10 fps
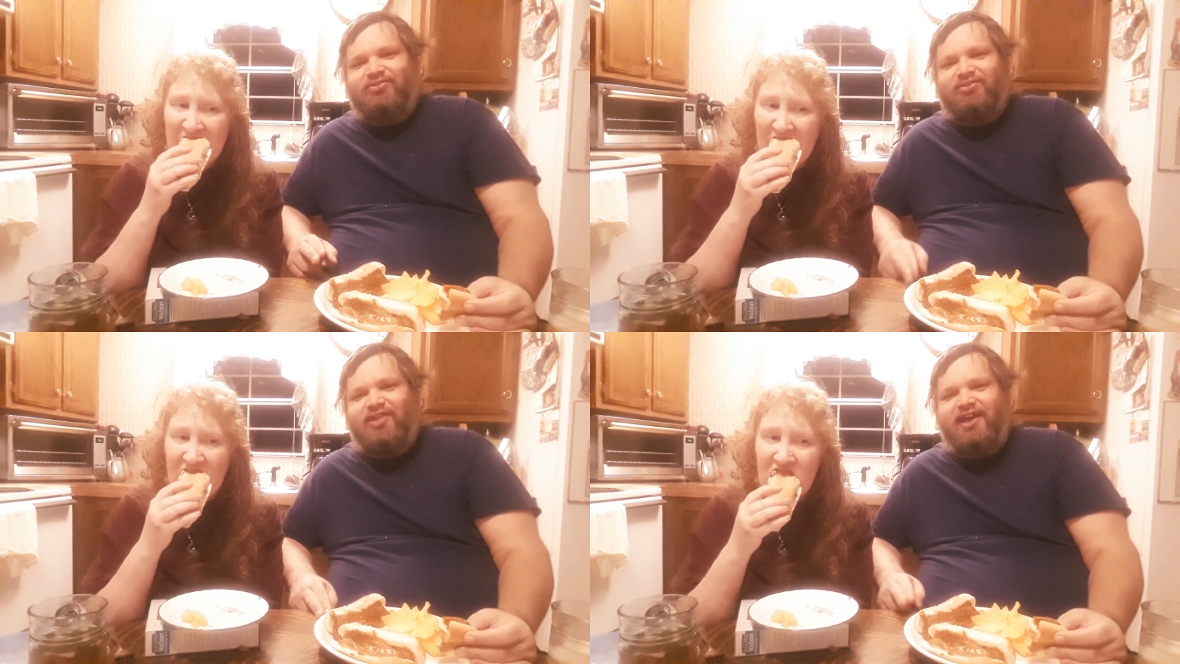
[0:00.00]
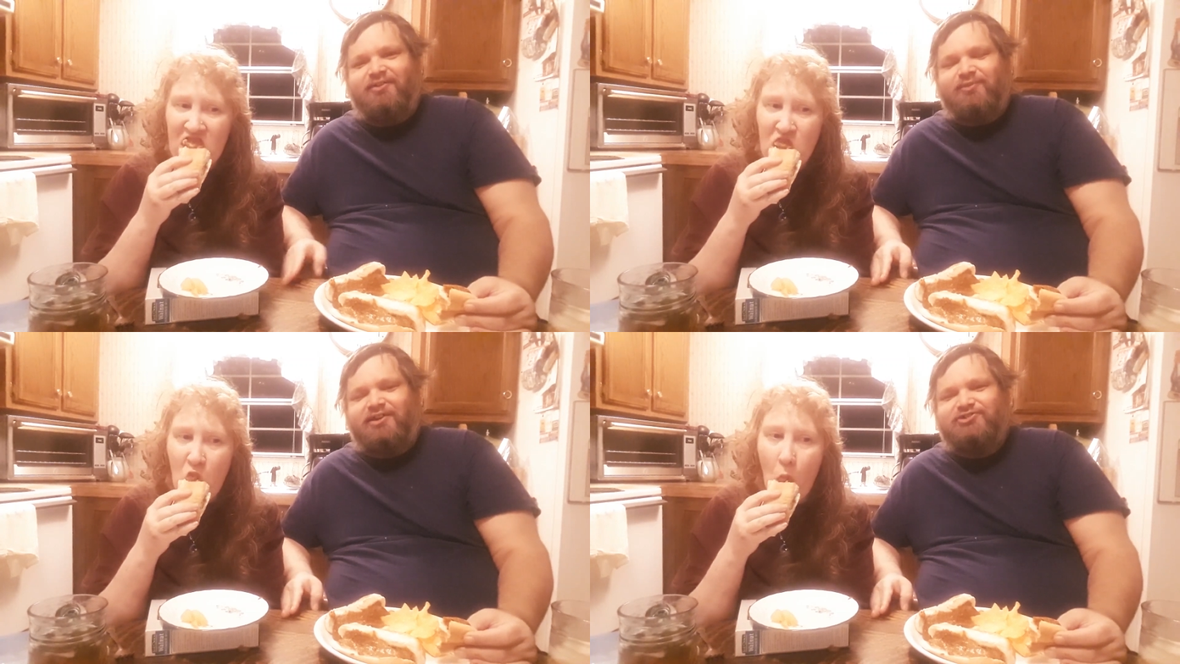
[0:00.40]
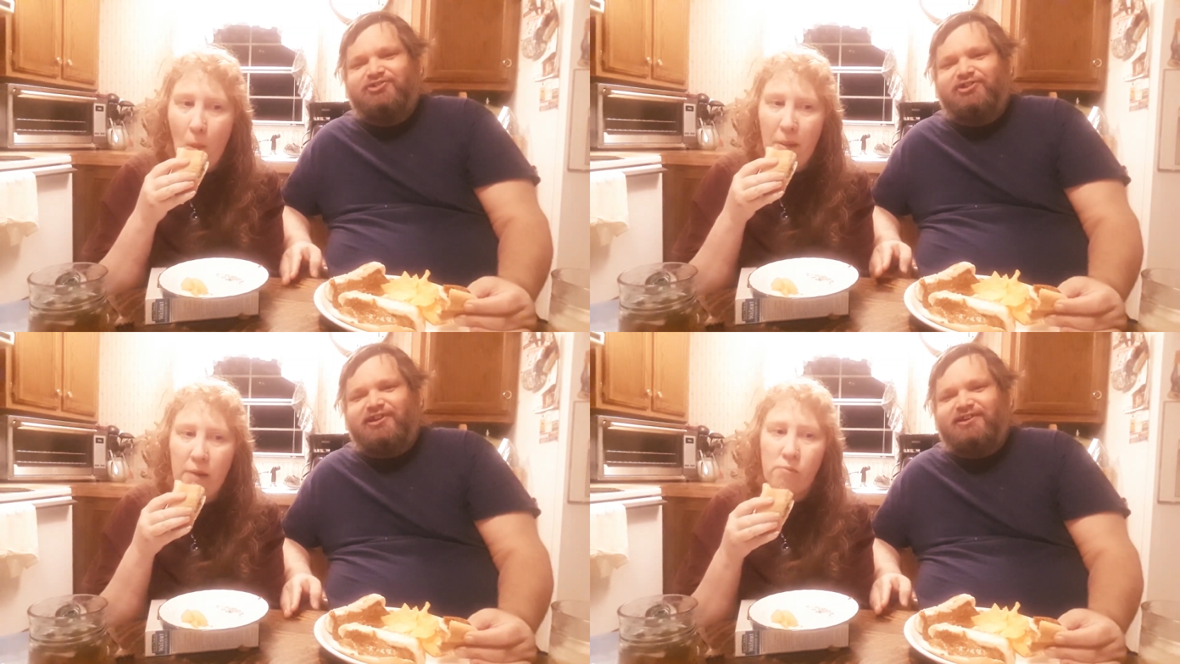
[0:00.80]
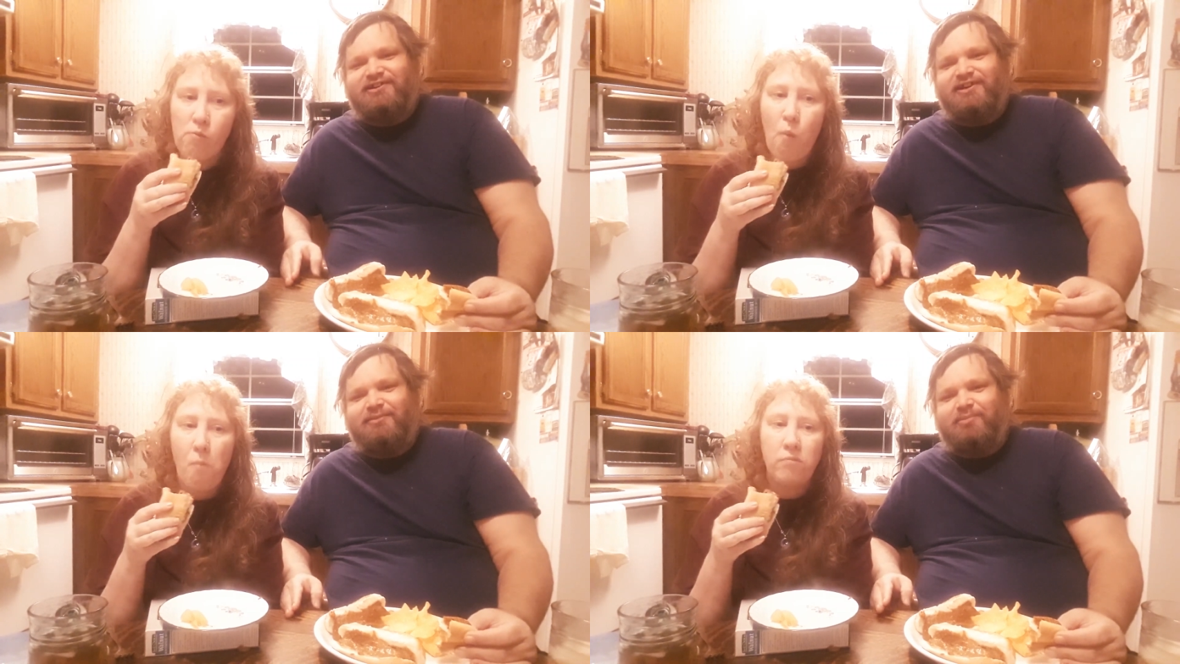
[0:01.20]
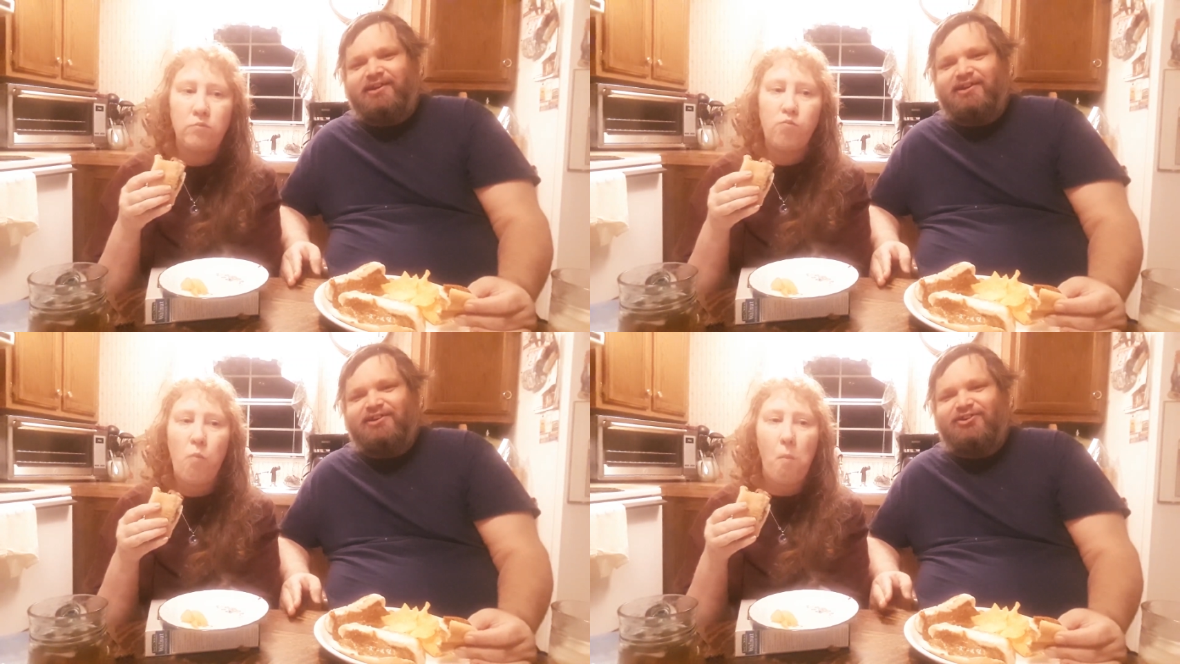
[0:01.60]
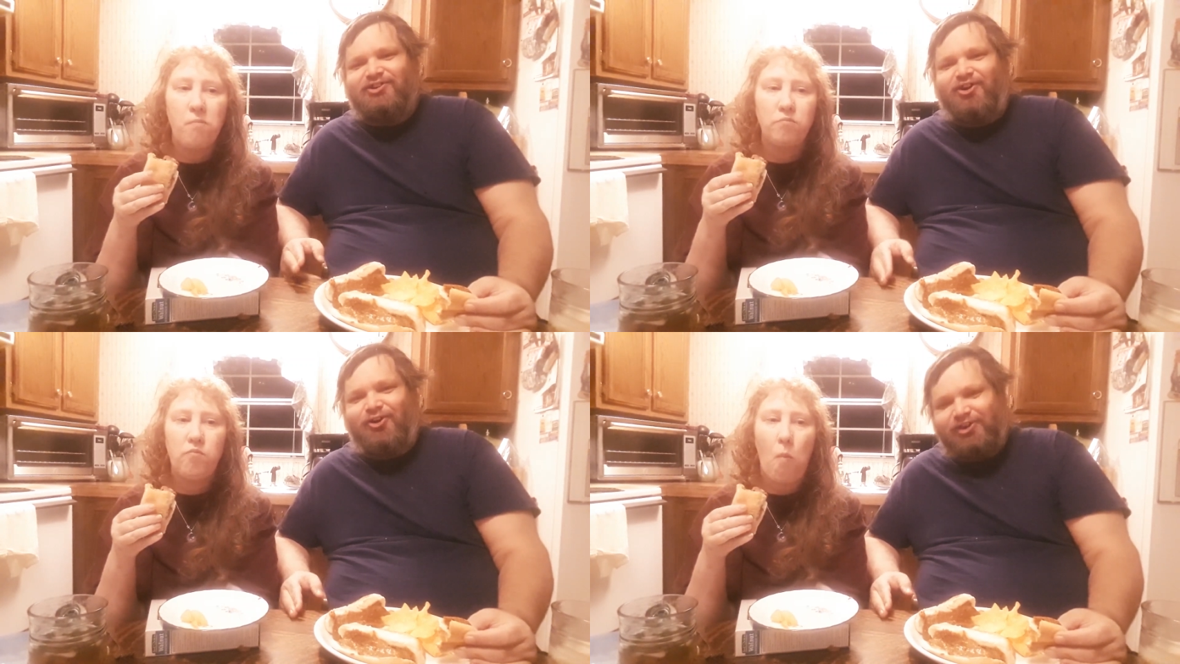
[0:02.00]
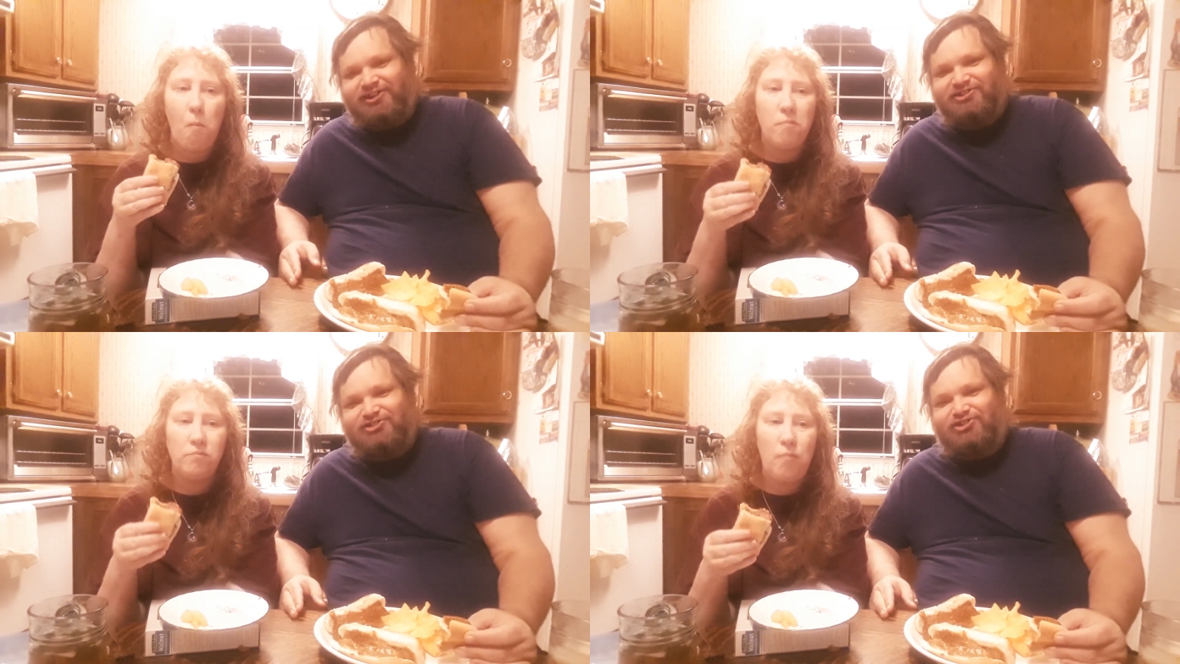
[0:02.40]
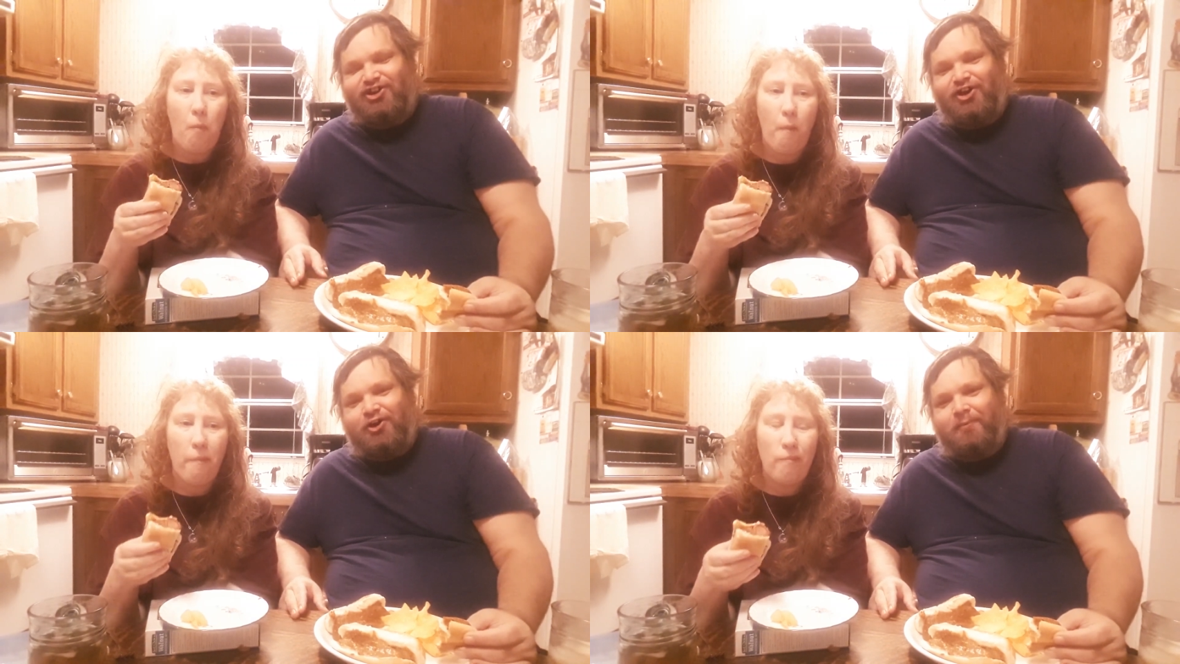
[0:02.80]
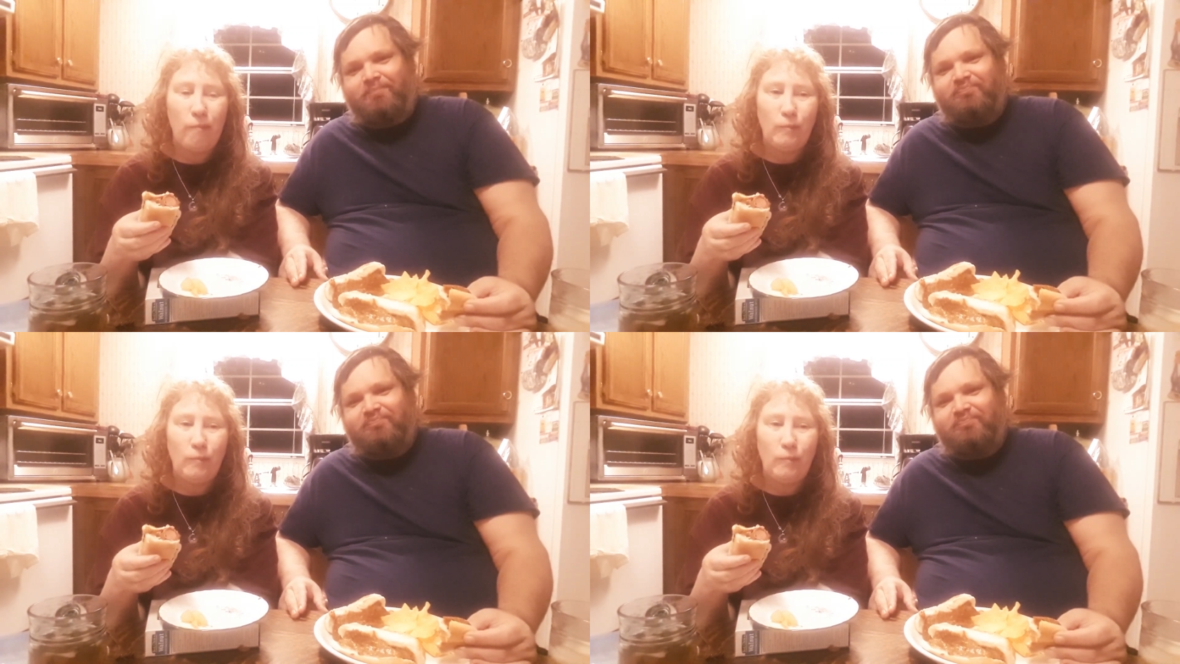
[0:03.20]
Speaker 1: they eventually ended up in Arkansas.